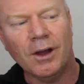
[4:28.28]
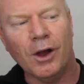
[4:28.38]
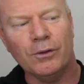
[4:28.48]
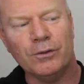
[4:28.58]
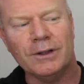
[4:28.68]

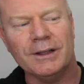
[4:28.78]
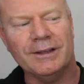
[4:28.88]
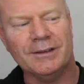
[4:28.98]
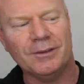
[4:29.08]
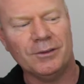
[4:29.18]

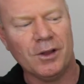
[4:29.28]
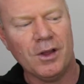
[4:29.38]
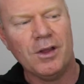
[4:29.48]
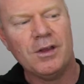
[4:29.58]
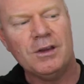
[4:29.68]
hopefully.
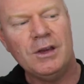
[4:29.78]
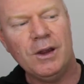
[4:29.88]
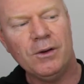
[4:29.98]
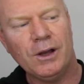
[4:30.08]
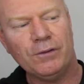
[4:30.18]

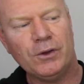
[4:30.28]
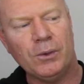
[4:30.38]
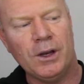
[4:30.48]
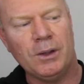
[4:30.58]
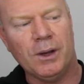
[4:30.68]
Near enough
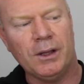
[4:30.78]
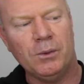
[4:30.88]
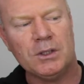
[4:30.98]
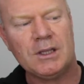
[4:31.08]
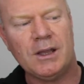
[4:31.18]
to anyway.
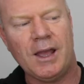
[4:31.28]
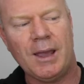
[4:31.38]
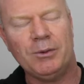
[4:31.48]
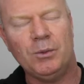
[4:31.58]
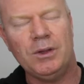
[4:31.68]
What's going to
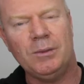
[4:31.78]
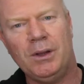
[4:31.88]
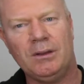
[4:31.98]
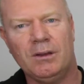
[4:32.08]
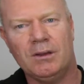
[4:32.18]
happen when you
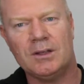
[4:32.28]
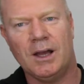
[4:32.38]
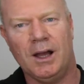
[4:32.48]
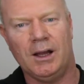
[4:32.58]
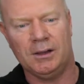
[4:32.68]
pick the
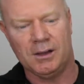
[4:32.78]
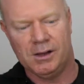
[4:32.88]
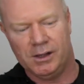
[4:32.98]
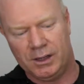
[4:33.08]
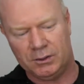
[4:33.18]
guitar,
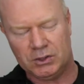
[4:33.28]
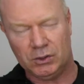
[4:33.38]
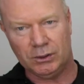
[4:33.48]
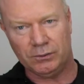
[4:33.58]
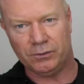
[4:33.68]

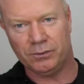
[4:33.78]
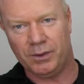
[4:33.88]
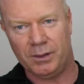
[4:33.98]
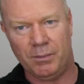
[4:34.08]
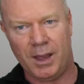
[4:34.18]

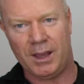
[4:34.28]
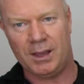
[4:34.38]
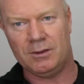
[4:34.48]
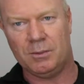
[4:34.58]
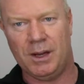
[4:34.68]
it
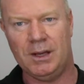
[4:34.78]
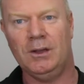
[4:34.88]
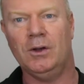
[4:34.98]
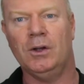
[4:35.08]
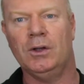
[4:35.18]
may,
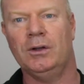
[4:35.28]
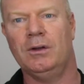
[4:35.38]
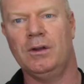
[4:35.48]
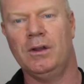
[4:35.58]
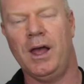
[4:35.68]
depending
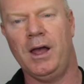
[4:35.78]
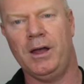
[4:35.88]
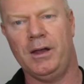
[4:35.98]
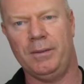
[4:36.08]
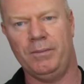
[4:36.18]
on
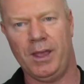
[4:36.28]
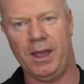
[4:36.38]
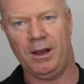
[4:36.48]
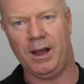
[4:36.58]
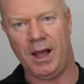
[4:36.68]

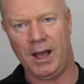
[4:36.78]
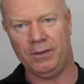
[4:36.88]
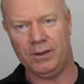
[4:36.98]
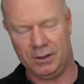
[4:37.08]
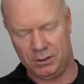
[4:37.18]
how
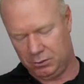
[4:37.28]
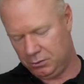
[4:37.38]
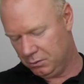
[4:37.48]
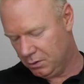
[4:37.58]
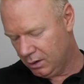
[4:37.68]
hard that
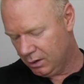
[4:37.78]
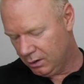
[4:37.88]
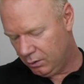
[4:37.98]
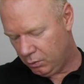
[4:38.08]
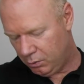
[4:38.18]
you
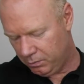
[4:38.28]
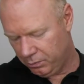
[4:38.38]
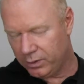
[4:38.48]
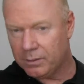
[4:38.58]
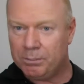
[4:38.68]

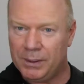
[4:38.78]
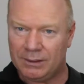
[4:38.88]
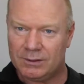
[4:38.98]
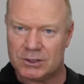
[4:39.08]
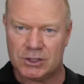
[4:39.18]
pick
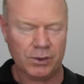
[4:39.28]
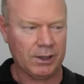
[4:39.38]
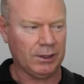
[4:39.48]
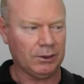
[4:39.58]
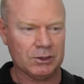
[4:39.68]
the
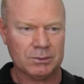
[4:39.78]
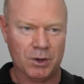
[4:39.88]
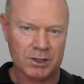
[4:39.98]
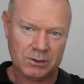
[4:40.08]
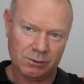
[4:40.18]
string, it
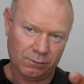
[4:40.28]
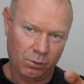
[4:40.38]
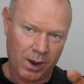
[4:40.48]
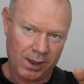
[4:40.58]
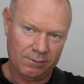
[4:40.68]
might sort
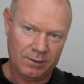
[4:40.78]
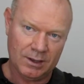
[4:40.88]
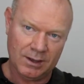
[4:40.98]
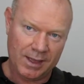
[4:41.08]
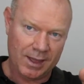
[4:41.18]
of wave in
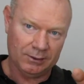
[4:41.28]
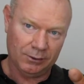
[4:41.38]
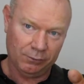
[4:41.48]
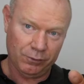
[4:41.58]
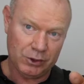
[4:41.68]
and out
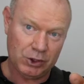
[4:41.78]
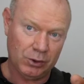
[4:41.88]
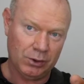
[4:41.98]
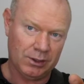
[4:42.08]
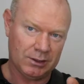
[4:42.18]
of the
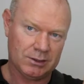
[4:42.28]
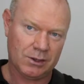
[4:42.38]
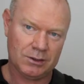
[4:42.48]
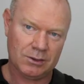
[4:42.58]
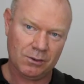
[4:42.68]
tuning,
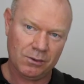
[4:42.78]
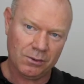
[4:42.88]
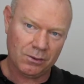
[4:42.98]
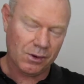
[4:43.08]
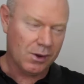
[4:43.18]
so
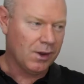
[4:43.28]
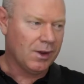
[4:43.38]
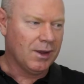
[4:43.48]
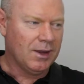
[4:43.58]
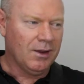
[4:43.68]

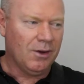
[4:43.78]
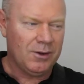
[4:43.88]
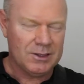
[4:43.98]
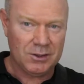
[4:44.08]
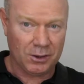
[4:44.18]

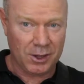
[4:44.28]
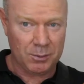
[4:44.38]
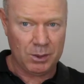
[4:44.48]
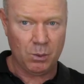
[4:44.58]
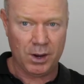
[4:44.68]
it's not going
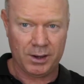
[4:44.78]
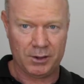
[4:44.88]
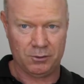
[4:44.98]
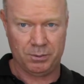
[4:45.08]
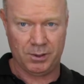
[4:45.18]
to be
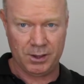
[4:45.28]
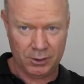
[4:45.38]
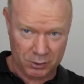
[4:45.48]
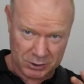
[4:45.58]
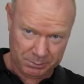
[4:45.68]

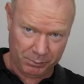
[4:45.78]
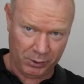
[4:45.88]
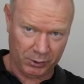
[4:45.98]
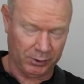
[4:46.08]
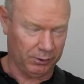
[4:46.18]
100,
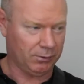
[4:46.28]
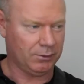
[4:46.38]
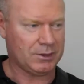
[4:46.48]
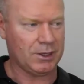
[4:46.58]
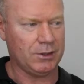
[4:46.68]
spot
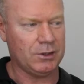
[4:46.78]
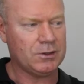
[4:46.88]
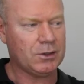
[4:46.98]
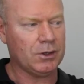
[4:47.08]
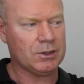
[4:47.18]
on. So you
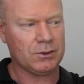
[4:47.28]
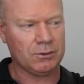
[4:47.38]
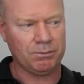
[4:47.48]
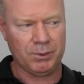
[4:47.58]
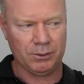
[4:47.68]
just got to sort
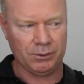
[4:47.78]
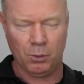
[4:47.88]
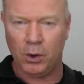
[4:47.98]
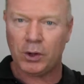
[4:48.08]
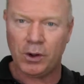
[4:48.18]
of
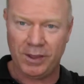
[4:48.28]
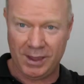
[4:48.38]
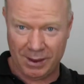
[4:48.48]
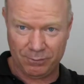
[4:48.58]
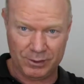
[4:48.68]
work on
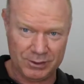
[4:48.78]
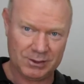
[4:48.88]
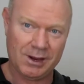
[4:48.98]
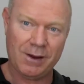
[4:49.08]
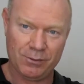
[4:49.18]
the
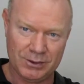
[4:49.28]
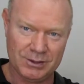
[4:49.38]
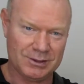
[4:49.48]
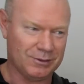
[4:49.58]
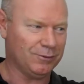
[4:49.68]

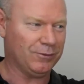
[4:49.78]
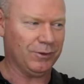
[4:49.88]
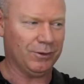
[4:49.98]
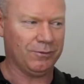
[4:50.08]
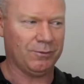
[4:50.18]
averages
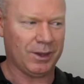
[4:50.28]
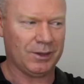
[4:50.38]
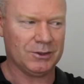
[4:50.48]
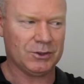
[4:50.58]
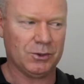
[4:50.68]
of
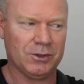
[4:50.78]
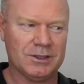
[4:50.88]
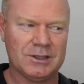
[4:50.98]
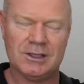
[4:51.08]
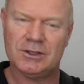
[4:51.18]
making sure that
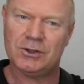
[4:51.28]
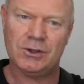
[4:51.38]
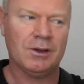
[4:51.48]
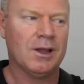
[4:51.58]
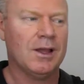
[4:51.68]
it's in
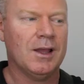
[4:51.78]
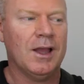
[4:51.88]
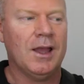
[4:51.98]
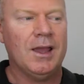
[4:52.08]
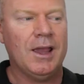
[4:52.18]
tune.
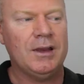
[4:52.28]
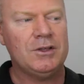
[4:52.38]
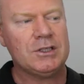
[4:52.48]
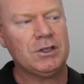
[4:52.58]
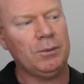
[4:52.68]
And
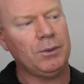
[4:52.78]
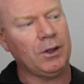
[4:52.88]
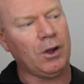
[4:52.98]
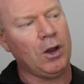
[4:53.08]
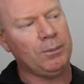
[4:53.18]
just on
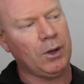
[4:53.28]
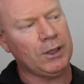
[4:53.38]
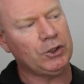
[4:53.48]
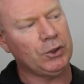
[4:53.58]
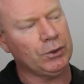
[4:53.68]

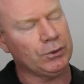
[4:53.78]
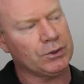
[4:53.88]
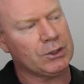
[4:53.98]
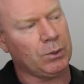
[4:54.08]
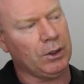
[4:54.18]
my tuner
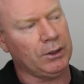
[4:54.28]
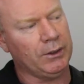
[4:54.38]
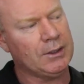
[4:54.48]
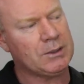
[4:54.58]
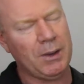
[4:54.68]
as well,
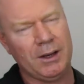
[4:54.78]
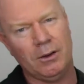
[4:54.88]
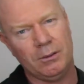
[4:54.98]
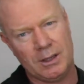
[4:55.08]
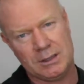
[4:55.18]
and this may
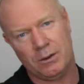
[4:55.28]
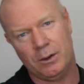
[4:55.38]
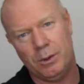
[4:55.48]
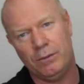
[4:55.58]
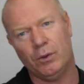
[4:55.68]
not
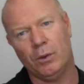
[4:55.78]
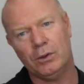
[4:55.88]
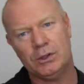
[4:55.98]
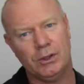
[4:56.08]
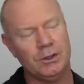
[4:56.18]
necessarily be for
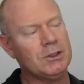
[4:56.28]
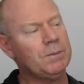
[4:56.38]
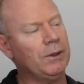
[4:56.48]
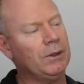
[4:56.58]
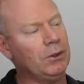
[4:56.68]
all tuners,
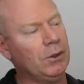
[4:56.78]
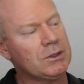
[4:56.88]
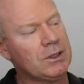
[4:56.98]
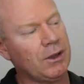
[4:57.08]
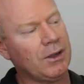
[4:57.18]
but
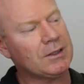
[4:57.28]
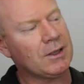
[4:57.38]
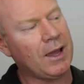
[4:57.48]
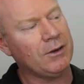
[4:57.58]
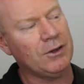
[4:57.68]
it's
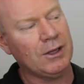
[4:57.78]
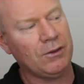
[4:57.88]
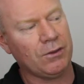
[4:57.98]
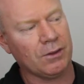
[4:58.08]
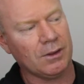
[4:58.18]

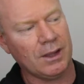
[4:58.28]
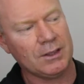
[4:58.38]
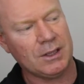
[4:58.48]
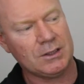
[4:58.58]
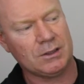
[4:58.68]
underneath.
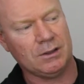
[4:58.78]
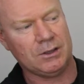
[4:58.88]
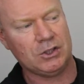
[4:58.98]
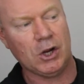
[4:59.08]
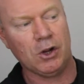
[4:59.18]

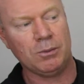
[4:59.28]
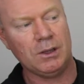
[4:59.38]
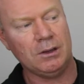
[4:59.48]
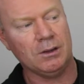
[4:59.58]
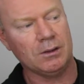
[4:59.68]
It's showing
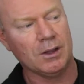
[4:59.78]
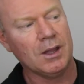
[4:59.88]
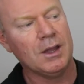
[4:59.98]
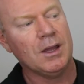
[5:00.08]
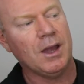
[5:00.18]
me
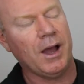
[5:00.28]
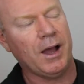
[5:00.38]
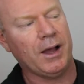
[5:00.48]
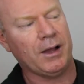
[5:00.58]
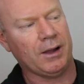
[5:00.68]

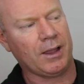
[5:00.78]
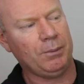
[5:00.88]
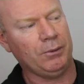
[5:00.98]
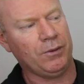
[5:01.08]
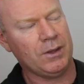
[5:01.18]
a
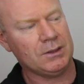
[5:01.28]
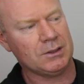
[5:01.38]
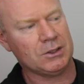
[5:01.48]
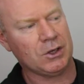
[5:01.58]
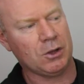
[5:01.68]
couple of things.
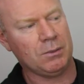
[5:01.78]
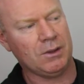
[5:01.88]
It's showing me